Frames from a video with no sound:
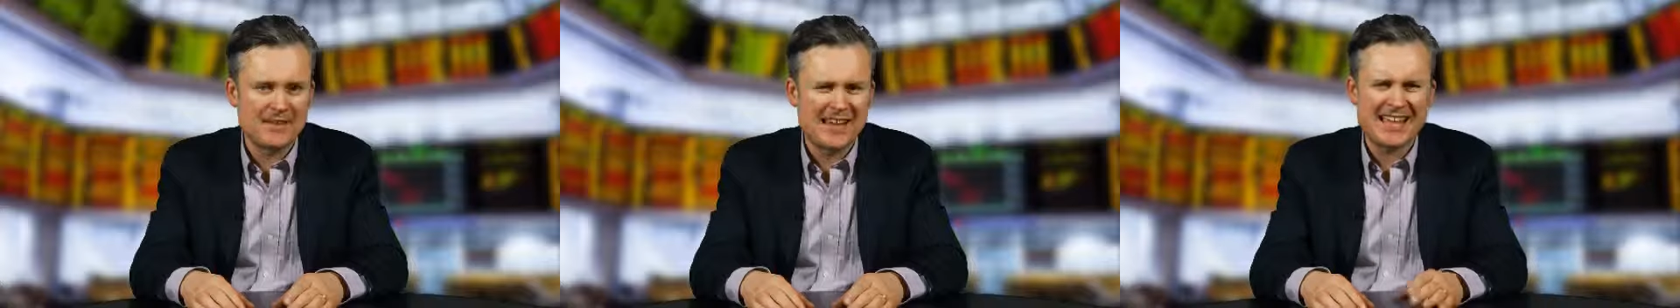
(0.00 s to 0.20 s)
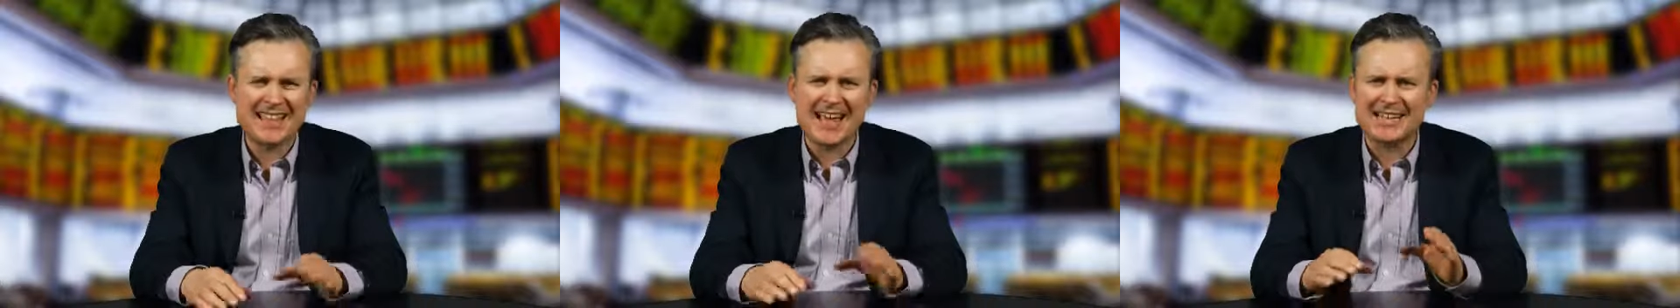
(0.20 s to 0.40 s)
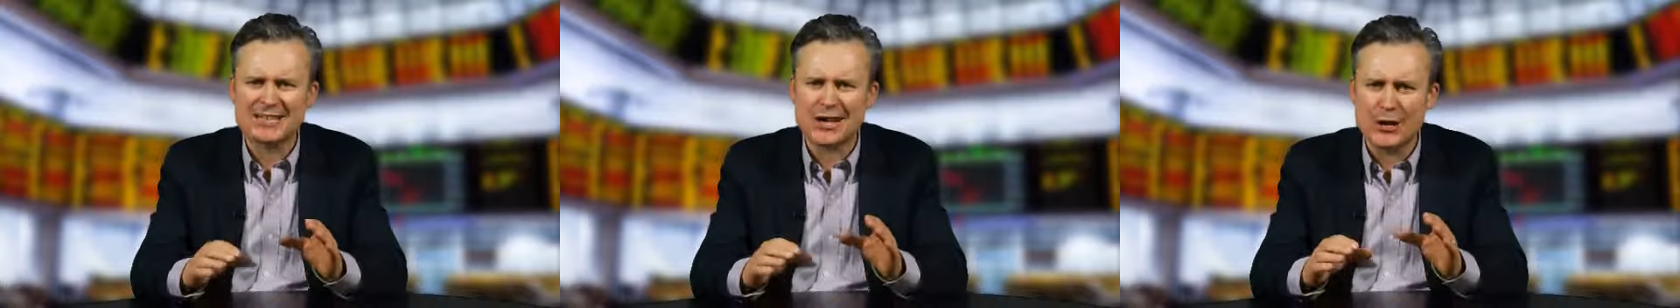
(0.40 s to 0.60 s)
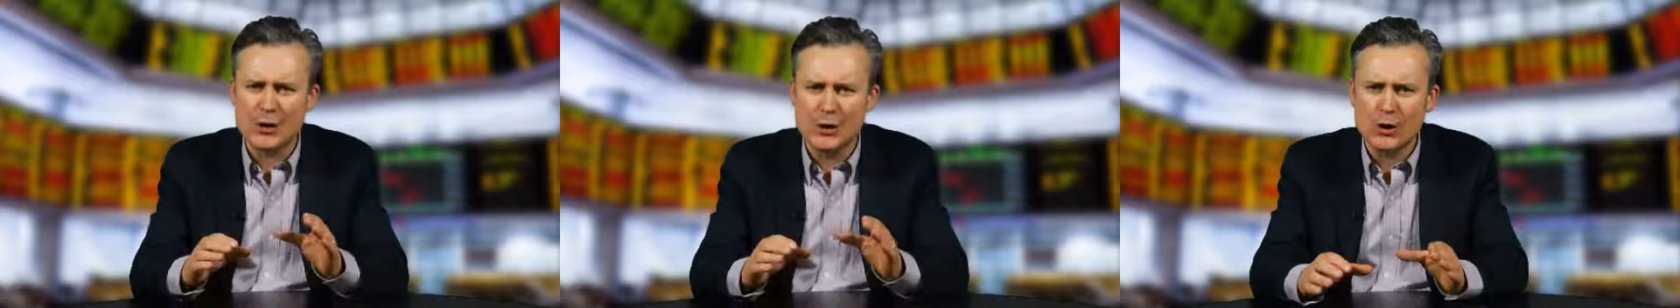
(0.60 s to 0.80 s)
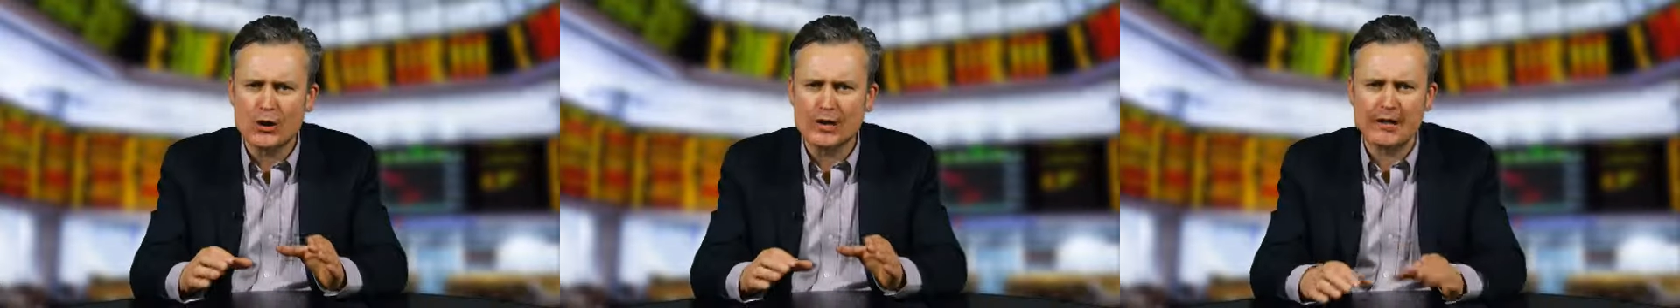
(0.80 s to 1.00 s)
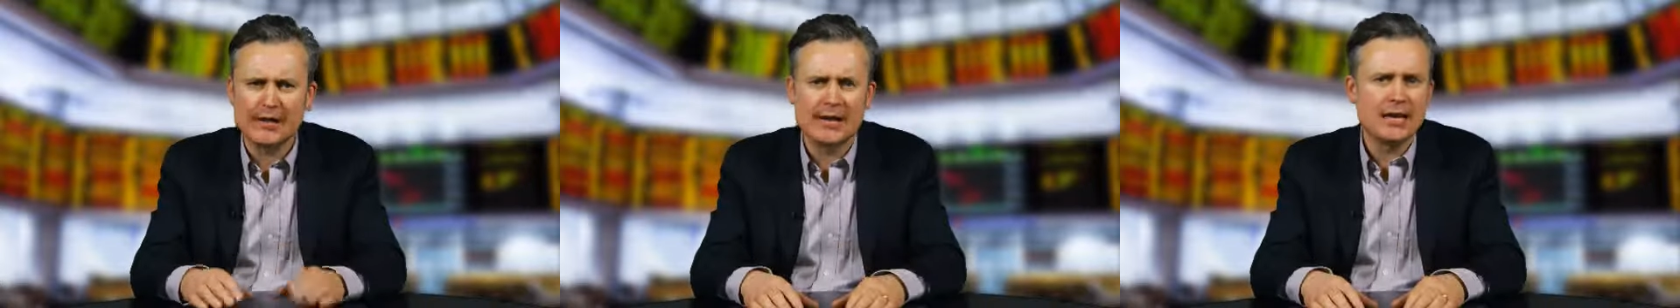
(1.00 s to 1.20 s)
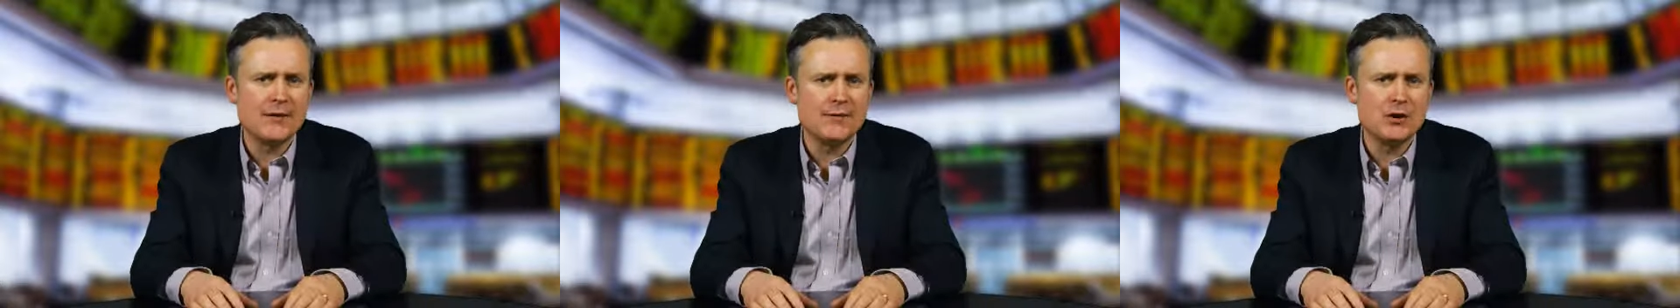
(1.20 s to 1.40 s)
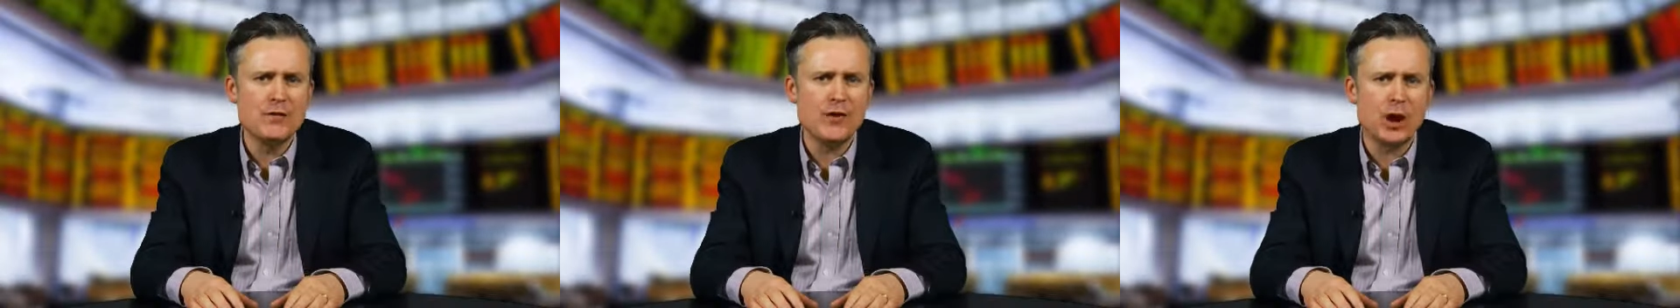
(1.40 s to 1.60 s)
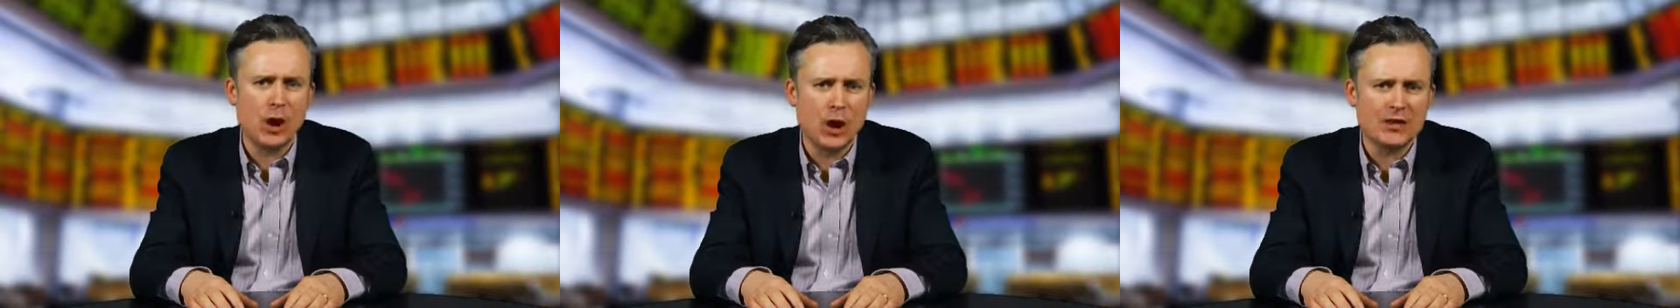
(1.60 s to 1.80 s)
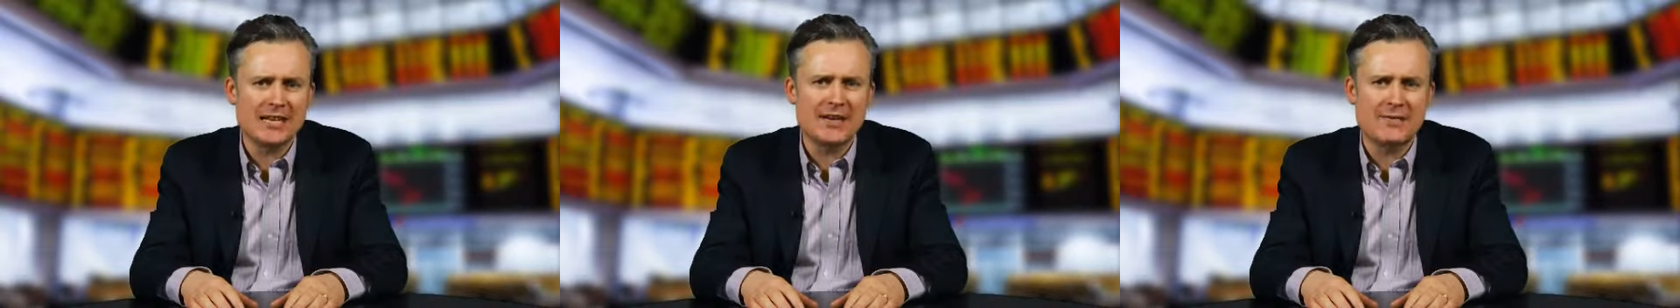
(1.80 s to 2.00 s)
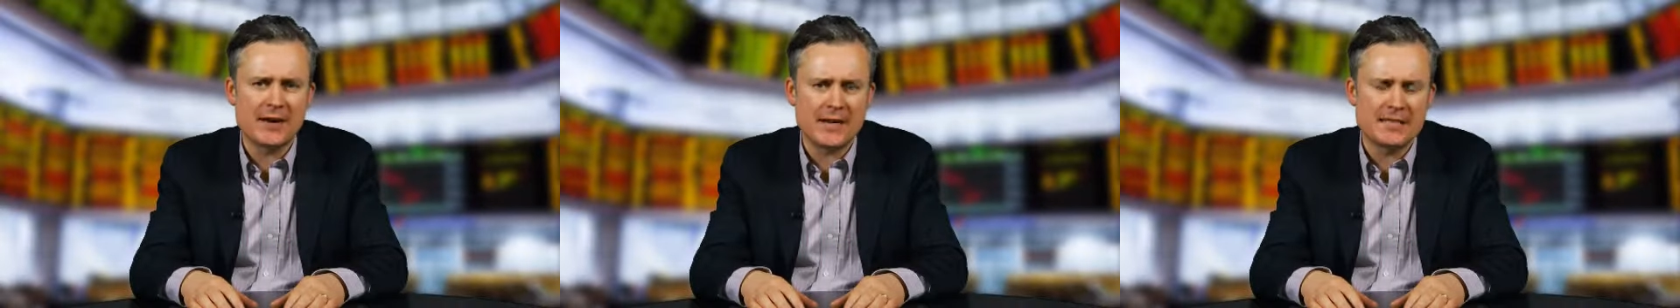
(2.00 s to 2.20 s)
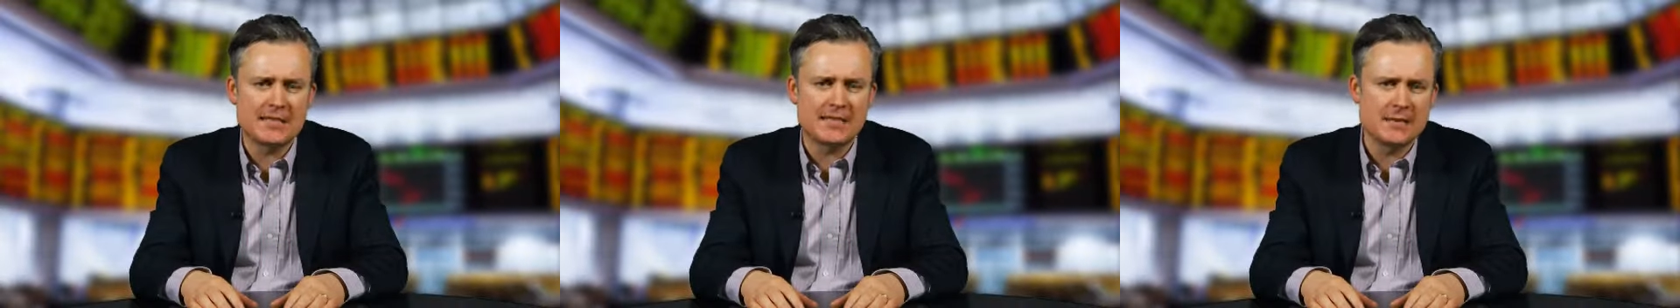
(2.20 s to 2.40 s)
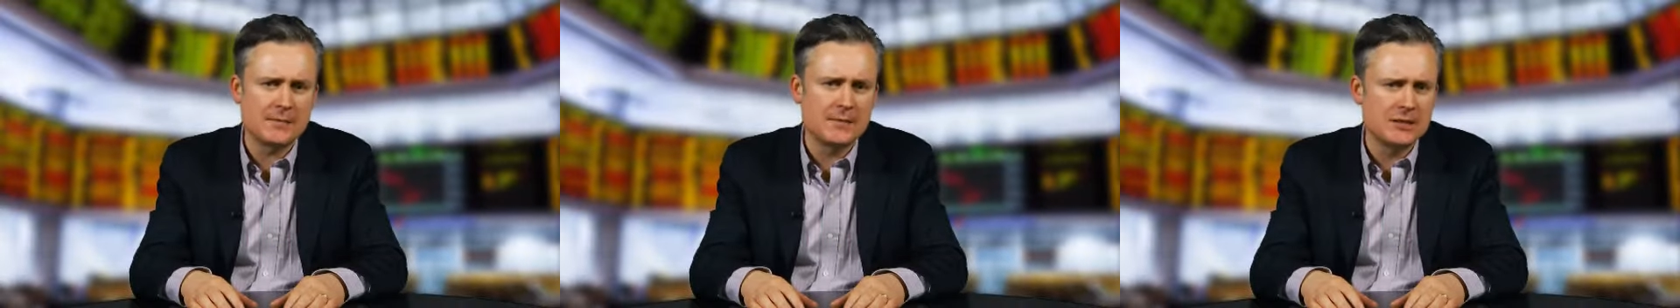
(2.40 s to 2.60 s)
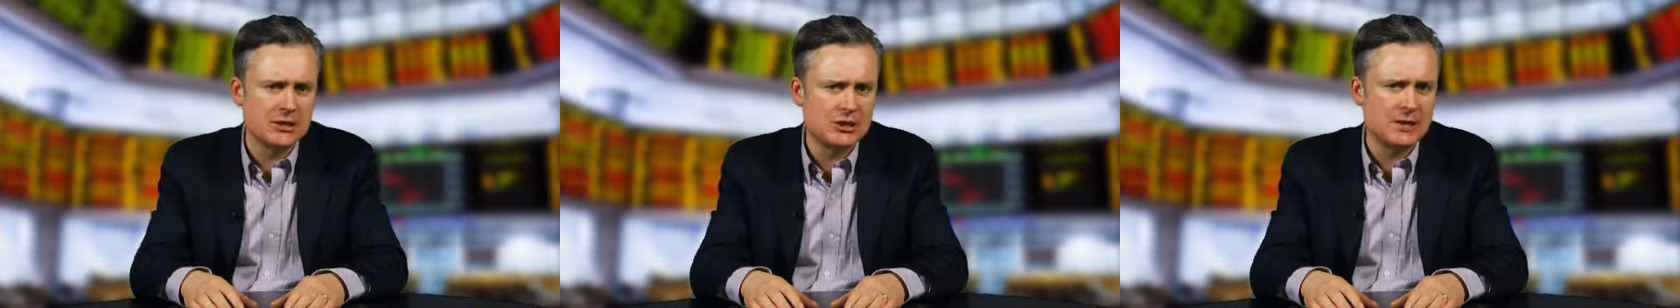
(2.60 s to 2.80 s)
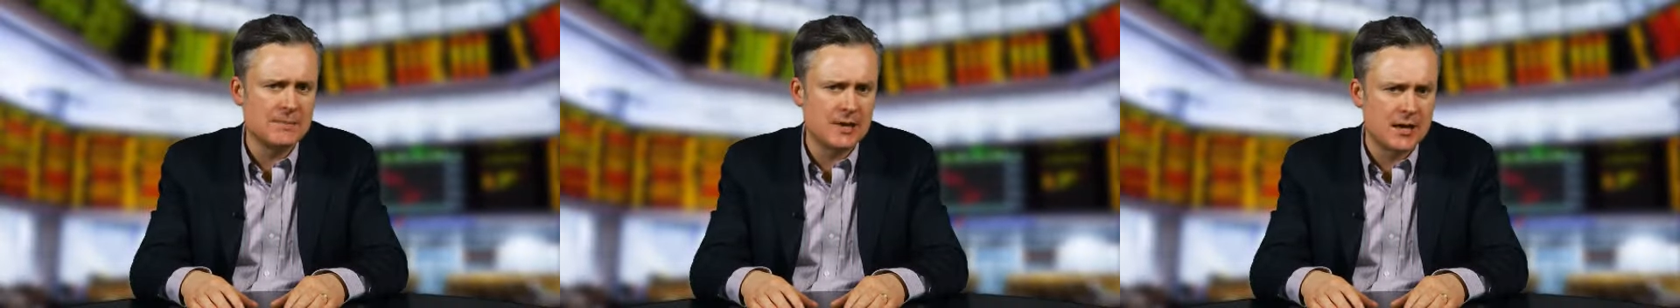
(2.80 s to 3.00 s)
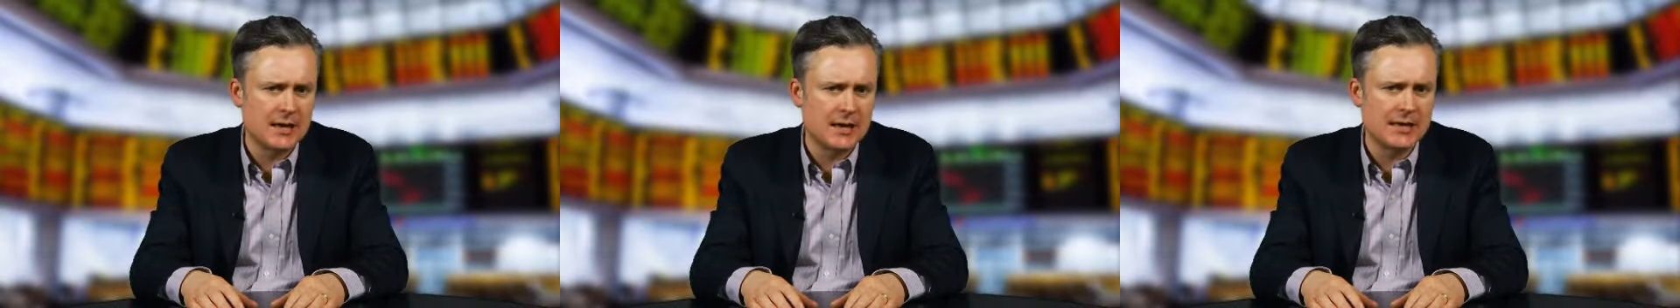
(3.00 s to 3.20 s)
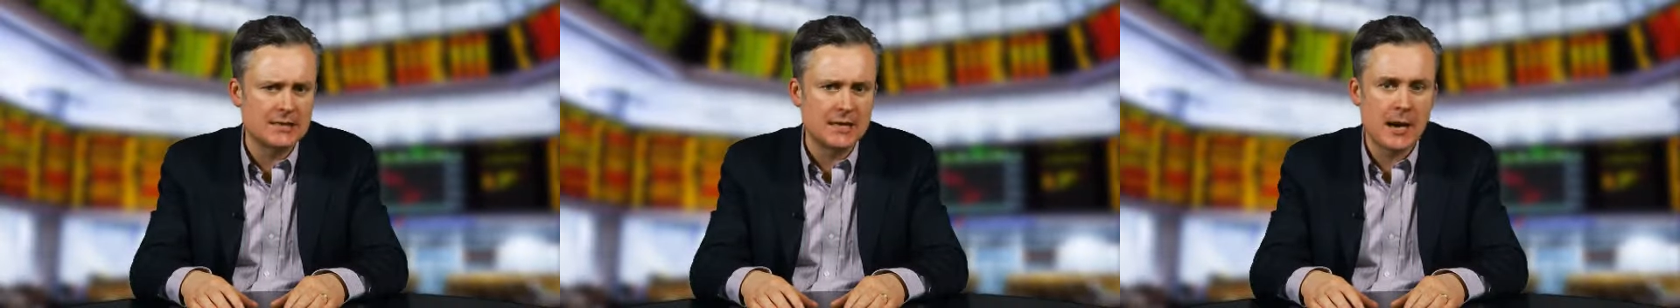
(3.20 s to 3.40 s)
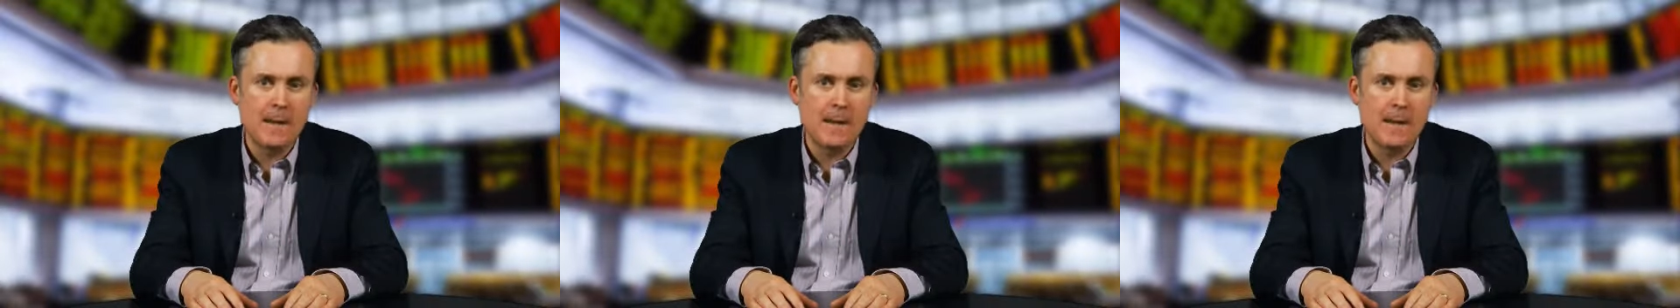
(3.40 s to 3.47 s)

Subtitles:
That's annoying if you've a lot invested in emerging markets.